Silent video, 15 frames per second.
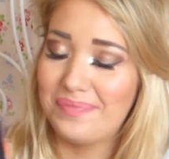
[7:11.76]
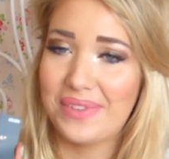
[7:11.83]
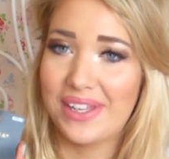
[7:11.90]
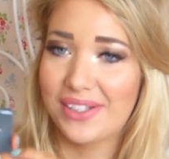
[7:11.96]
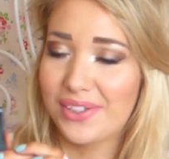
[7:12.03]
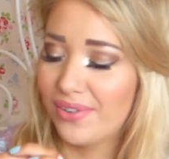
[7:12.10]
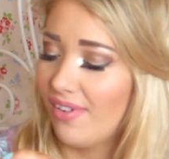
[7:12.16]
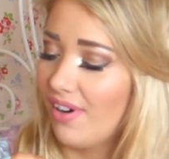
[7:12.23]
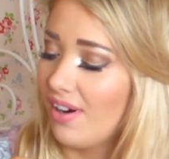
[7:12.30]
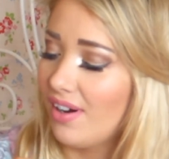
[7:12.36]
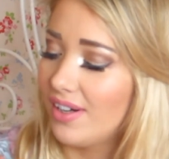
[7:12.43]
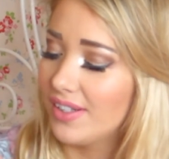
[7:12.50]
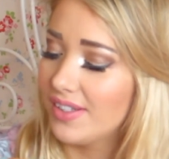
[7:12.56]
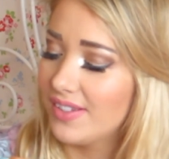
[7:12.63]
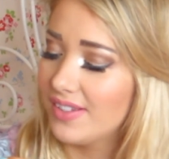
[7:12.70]

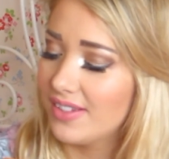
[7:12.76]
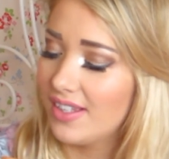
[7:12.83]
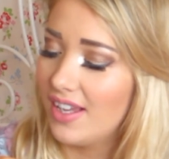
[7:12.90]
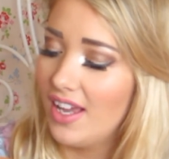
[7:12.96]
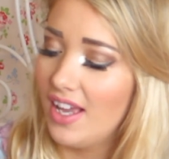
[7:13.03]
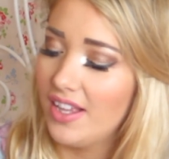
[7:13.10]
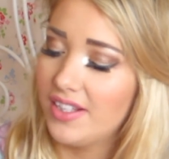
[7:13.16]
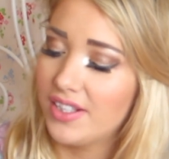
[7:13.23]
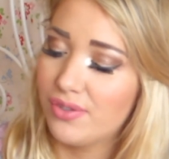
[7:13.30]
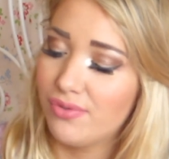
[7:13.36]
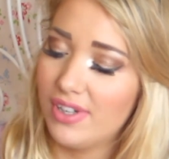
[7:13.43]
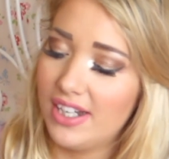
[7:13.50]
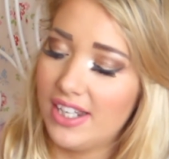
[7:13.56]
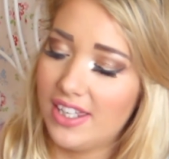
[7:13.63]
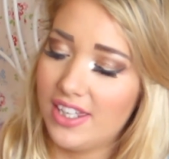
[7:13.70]
across this
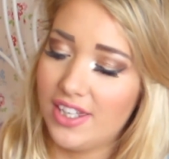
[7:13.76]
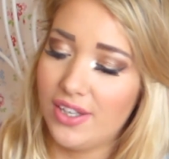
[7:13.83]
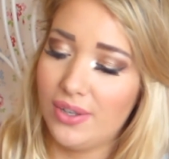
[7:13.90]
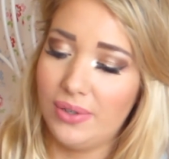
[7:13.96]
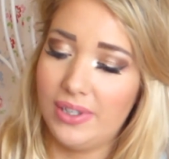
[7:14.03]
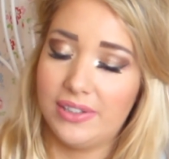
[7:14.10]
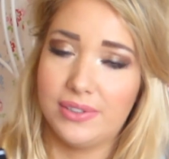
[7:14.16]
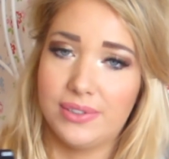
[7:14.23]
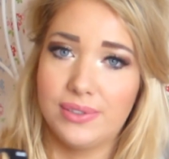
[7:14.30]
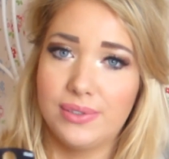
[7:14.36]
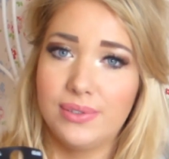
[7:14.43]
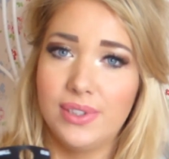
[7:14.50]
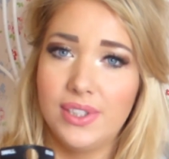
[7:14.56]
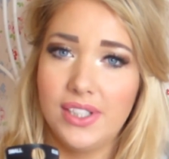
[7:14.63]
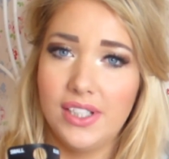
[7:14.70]
really cute
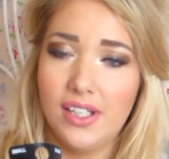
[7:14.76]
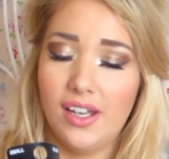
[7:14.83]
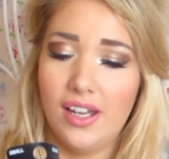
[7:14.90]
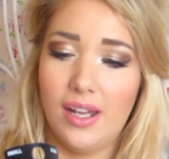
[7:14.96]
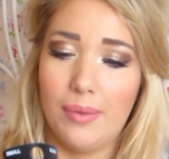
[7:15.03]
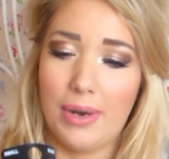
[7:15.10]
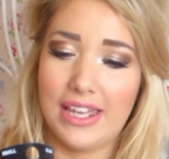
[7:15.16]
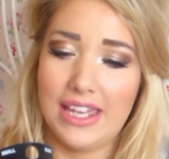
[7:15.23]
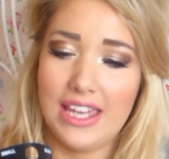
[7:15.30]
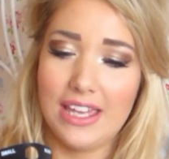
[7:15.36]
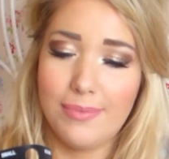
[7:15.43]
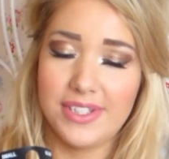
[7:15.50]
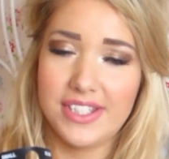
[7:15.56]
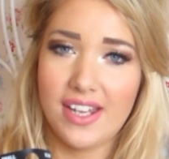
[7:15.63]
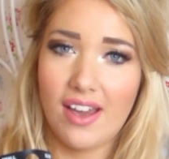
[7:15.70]
little like
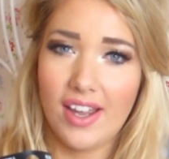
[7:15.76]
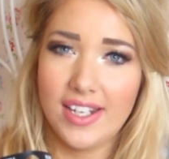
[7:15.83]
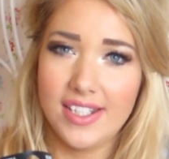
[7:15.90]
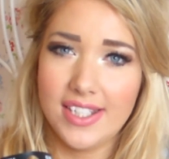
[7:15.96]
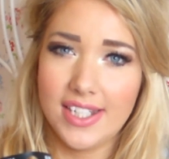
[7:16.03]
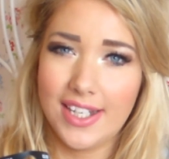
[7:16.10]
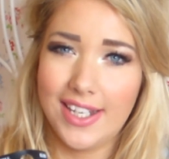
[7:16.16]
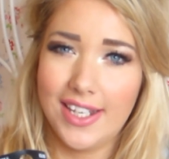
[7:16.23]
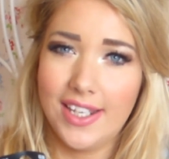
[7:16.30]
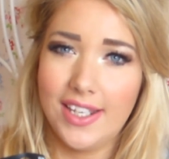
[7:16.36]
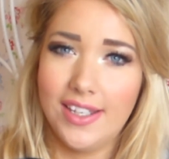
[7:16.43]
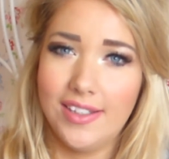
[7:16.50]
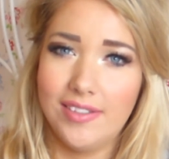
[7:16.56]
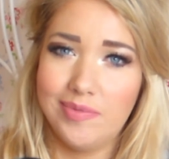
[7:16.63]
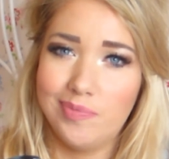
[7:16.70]

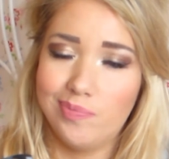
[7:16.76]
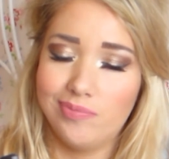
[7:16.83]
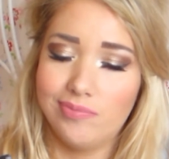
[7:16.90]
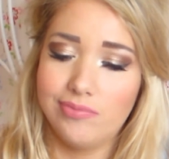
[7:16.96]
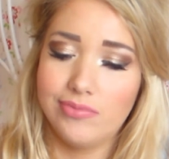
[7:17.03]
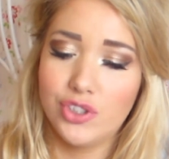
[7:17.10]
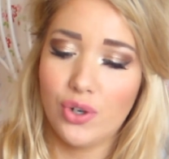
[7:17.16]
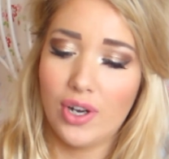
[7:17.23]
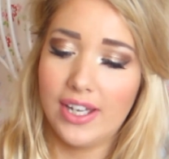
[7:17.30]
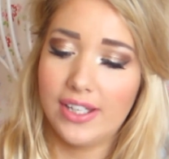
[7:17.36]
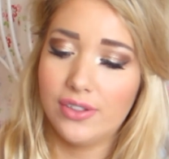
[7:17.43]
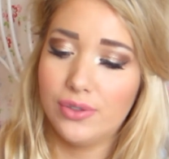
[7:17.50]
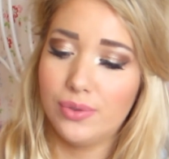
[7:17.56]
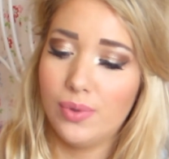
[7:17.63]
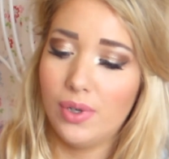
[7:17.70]
hematite
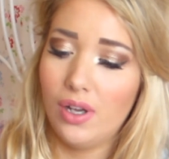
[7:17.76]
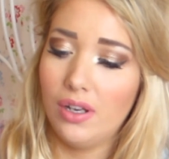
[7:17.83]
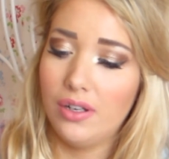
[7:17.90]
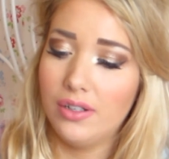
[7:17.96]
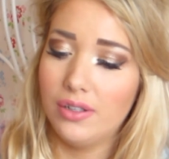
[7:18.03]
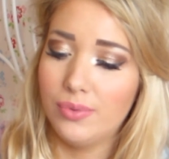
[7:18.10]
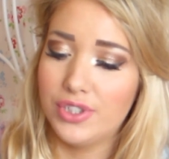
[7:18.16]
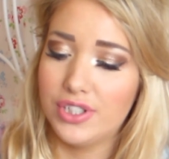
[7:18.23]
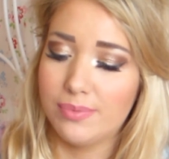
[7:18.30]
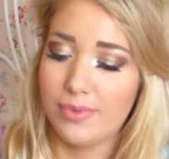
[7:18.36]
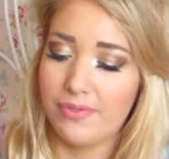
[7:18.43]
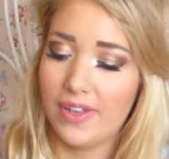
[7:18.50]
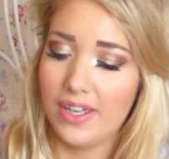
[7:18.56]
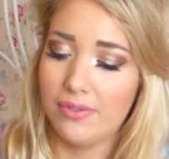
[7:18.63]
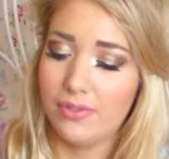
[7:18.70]
triangle one, which is my
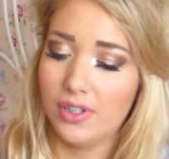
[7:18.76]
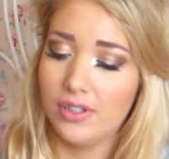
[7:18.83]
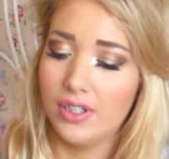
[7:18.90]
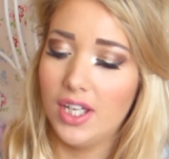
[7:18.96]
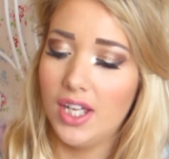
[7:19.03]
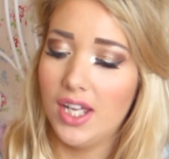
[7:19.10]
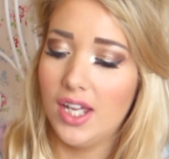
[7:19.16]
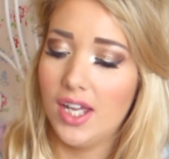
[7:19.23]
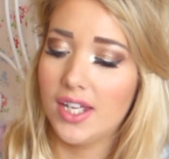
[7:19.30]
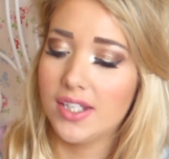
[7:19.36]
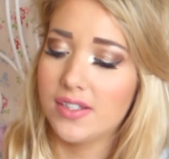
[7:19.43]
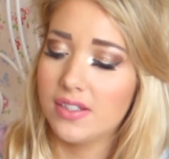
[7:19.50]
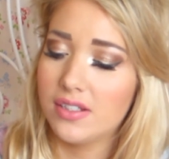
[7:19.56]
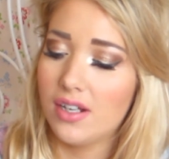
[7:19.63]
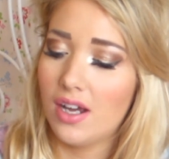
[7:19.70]
favourite, a
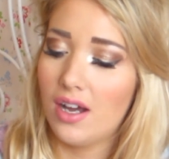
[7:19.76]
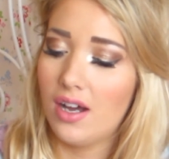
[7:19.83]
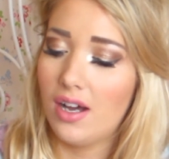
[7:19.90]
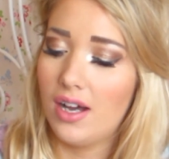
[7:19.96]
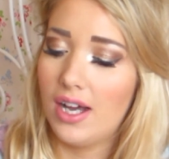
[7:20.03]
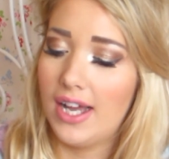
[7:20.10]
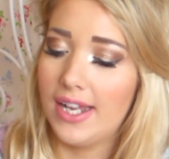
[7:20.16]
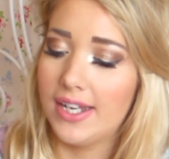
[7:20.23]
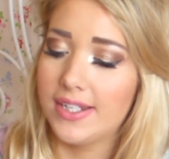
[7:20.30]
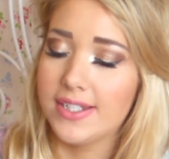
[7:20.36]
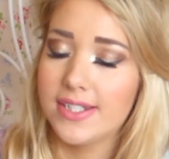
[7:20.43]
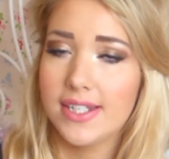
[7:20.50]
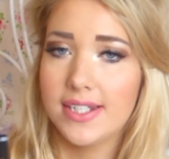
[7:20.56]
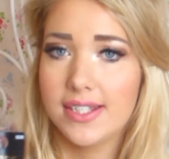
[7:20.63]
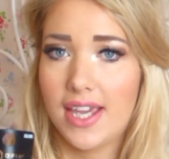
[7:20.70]
star
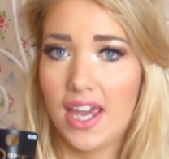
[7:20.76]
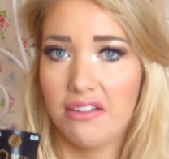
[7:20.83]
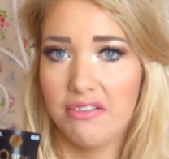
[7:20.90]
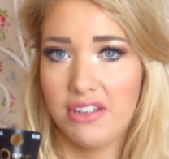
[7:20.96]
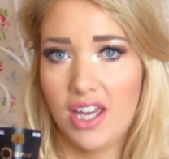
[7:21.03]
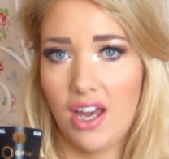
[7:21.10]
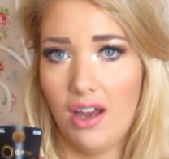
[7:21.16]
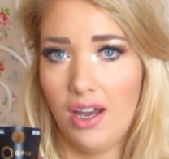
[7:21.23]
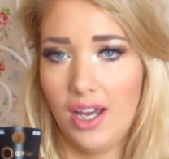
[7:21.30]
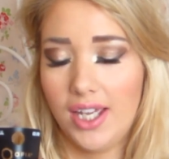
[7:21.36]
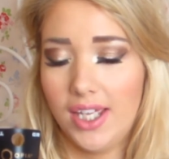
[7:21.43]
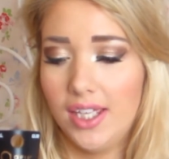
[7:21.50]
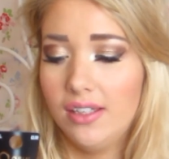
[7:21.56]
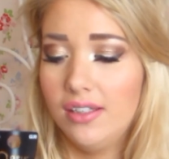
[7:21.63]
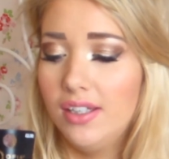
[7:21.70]
and a scary eye.